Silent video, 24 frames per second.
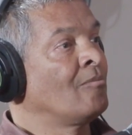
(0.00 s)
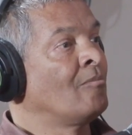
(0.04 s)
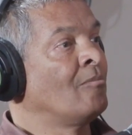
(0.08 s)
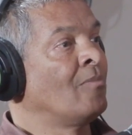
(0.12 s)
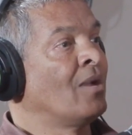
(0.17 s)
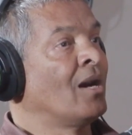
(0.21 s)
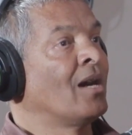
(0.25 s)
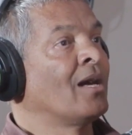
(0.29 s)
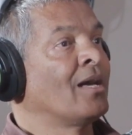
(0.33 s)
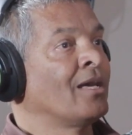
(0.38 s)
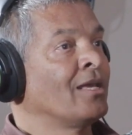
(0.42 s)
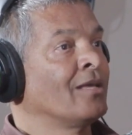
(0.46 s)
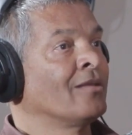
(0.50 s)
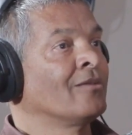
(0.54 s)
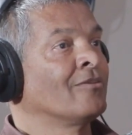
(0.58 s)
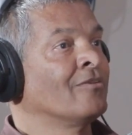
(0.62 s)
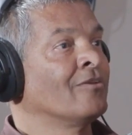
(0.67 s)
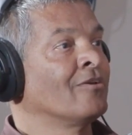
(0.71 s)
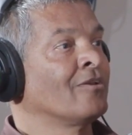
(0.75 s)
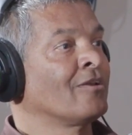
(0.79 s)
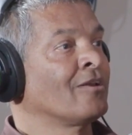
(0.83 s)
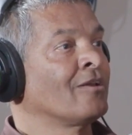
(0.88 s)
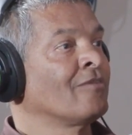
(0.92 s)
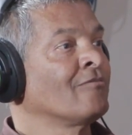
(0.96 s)
by
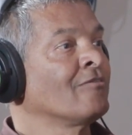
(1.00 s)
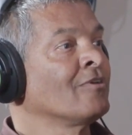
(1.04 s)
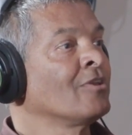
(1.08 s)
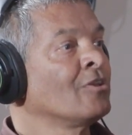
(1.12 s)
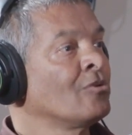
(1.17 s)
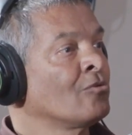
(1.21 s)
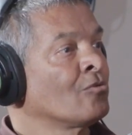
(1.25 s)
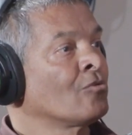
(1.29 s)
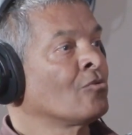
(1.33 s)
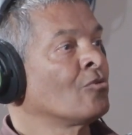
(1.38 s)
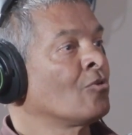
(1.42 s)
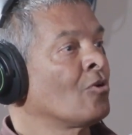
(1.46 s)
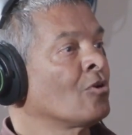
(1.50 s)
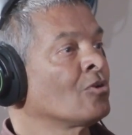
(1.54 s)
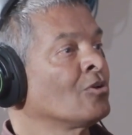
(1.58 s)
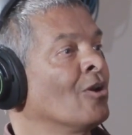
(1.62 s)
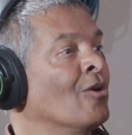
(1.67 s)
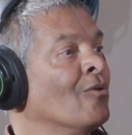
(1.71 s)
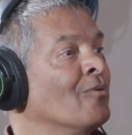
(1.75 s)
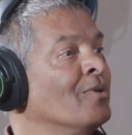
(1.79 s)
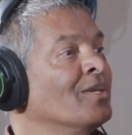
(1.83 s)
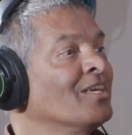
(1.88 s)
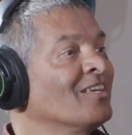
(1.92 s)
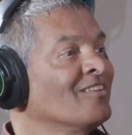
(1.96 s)
the revenue not
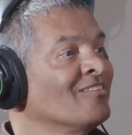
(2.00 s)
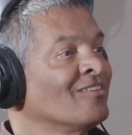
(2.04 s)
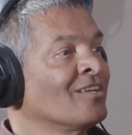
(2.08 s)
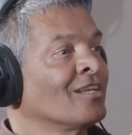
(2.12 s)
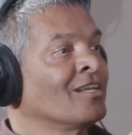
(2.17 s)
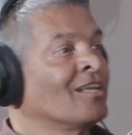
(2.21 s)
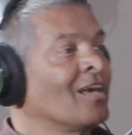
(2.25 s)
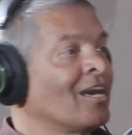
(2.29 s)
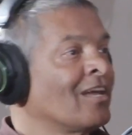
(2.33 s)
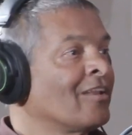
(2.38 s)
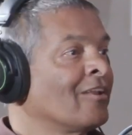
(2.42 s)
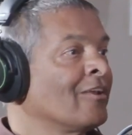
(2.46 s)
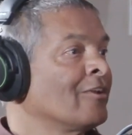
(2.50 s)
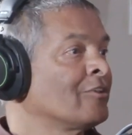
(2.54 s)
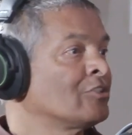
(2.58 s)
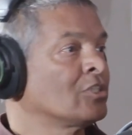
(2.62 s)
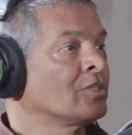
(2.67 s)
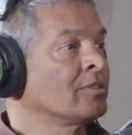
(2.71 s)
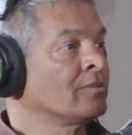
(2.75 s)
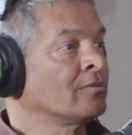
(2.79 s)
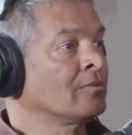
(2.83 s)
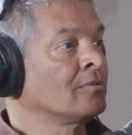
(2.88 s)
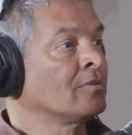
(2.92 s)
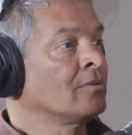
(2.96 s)
going in the
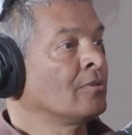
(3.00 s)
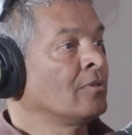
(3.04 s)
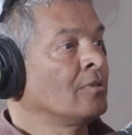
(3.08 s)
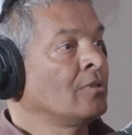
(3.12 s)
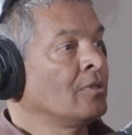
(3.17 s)
direction